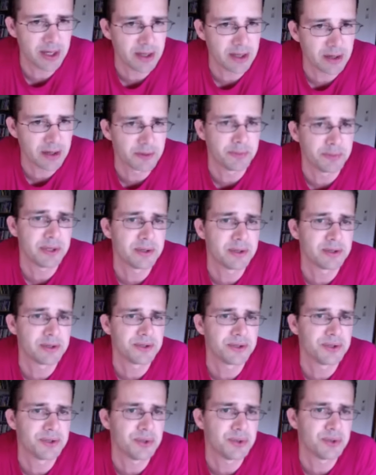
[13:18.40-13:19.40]
either
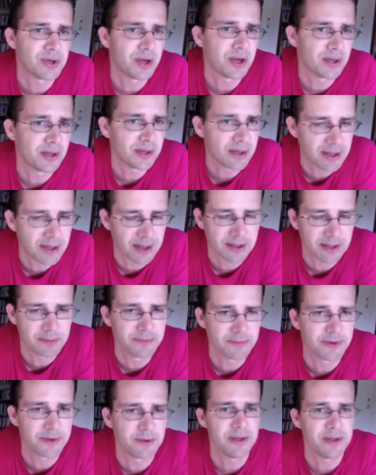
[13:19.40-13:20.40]
because you can't attack
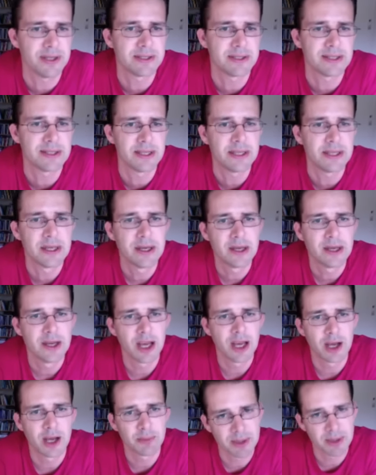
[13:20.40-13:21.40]
them very easily.
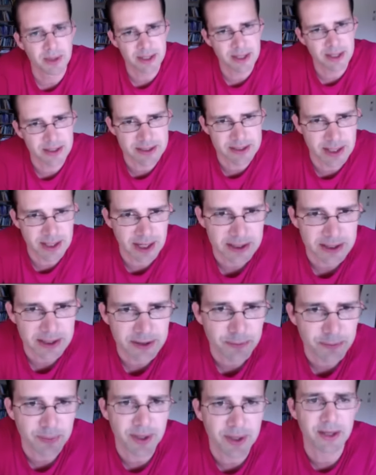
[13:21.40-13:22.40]
And black has
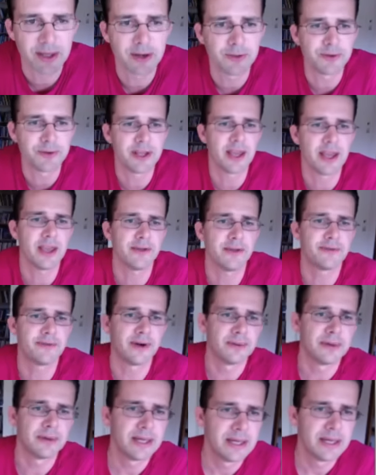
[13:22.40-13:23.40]
active play over the a
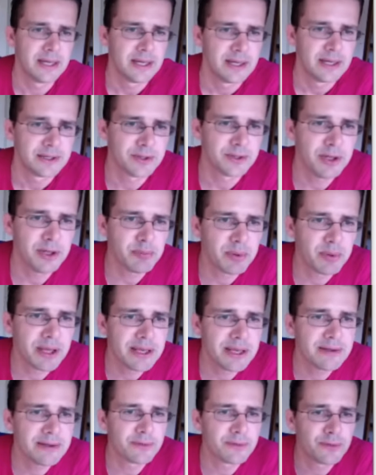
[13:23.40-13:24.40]
file, So he
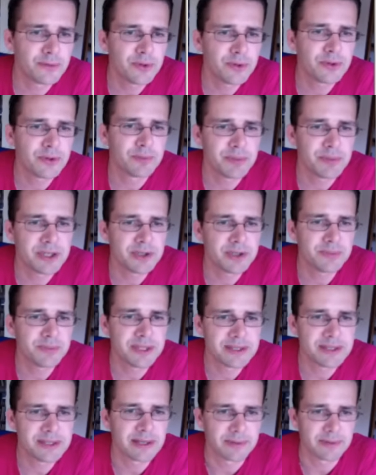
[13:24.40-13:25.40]
played rook bishop
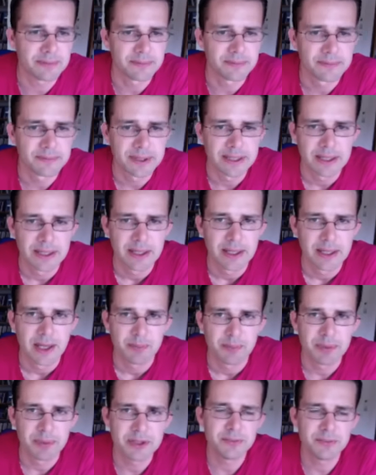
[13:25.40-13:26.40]
d7.
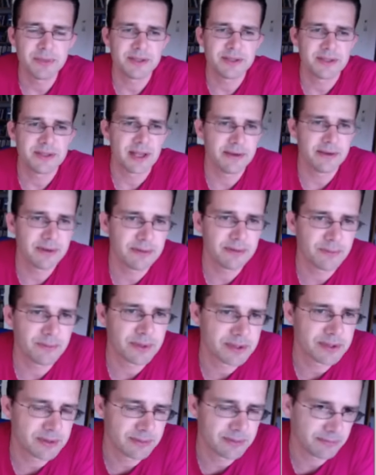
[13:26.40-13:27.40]
Bishop d7
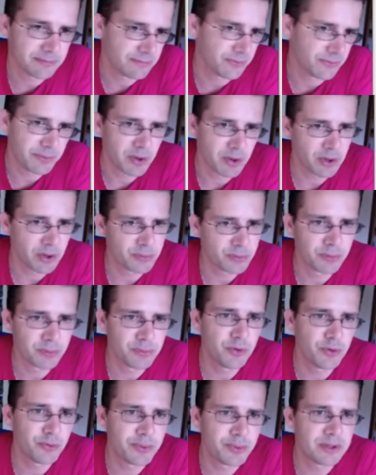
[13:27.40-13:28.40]
was a remarkable
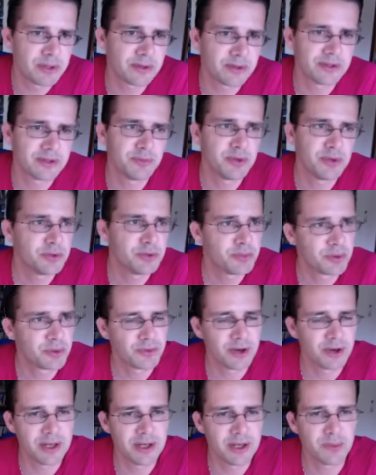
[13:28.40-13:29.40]
move because the bishop
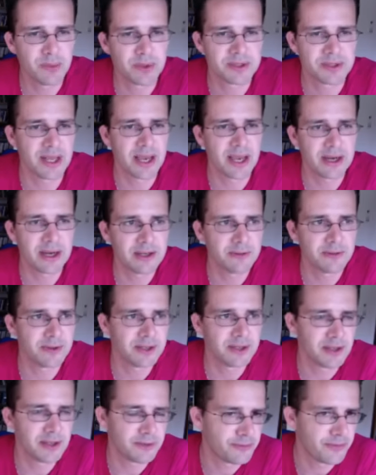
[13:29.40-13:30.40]
already was active
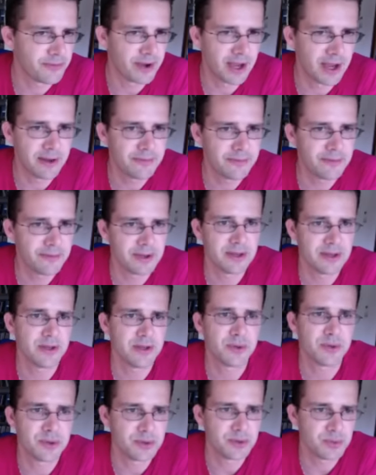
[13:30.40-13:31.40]
at f5 and
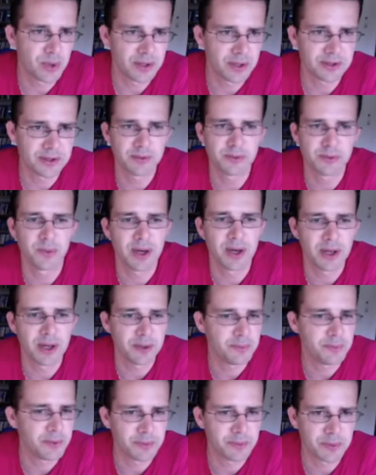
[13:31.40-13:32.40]
you could wonder
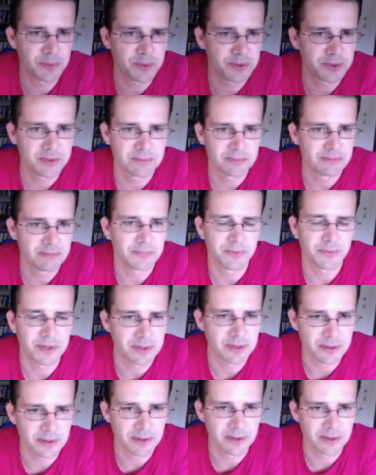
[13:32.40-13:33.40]
why we would
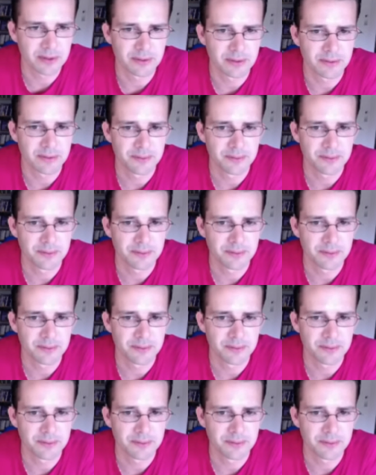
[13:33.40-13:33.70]
re, uh,